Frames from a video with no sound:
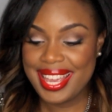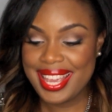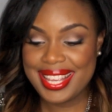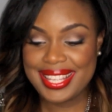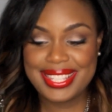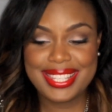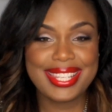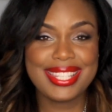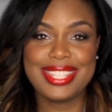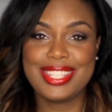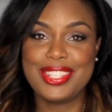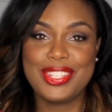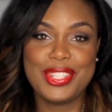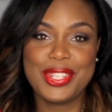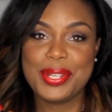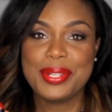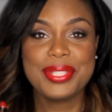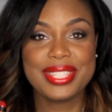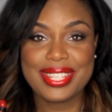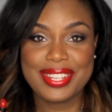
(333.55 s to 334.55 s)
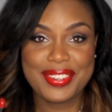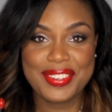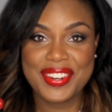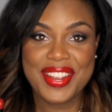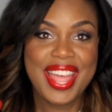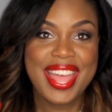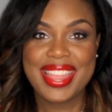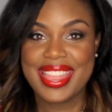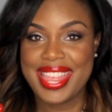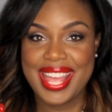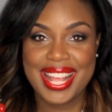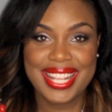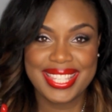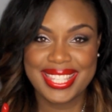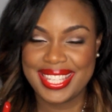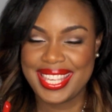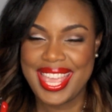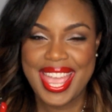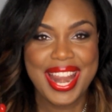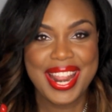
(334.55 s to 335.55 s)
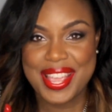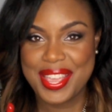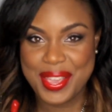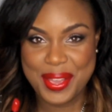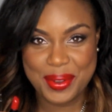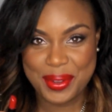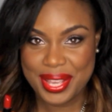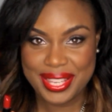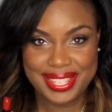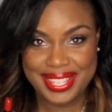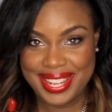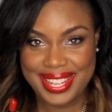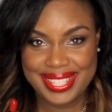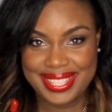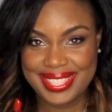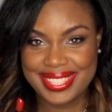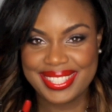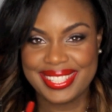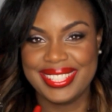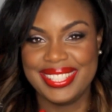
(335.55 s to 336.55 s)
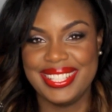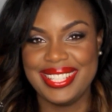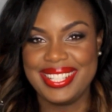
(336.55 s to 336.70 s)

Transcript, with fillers: It's this juicy red that's getting you, isn't it?